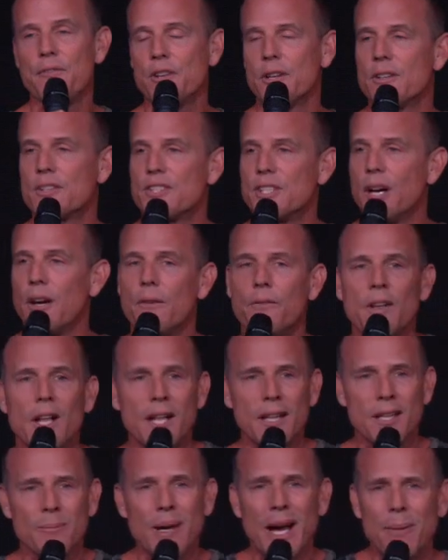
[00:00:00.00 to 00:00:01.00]
for
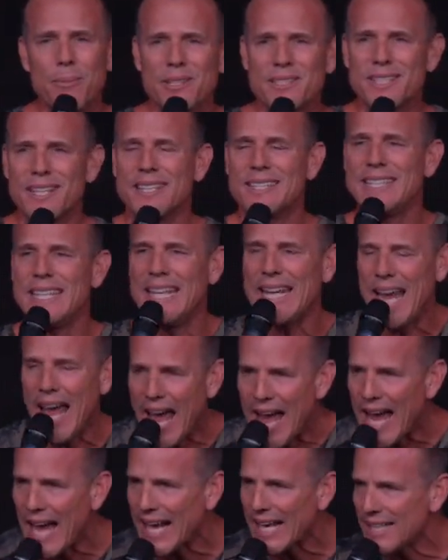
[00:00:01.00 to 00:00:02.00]
yourself, the Bible says He
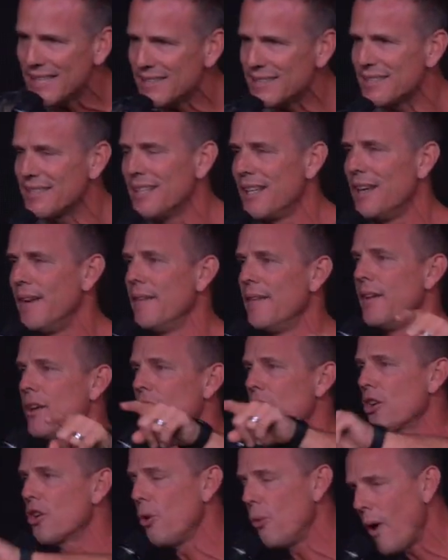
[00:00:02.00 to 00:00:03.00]
has
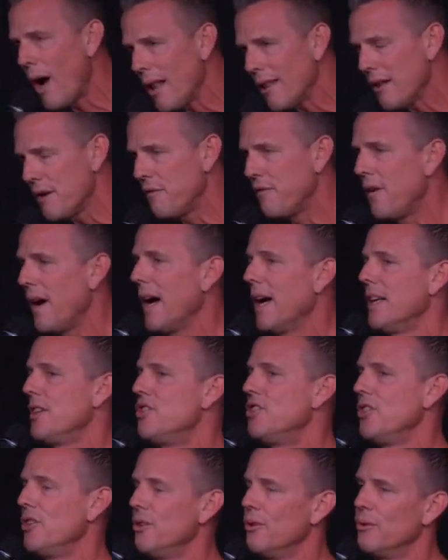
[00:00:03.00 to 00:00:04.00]

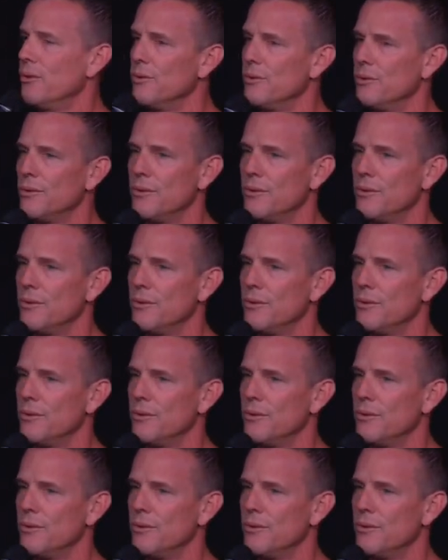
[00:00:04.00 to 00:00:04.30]
qualified you.